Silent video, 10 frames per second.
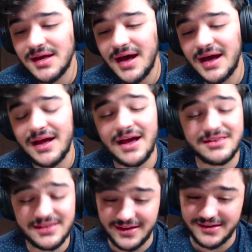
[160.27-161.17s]
I I
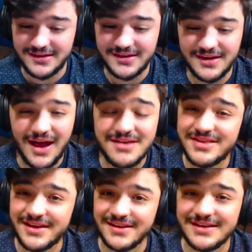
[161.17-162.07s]
think I
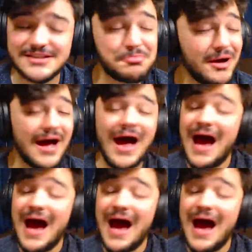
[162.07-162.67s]
think it's po-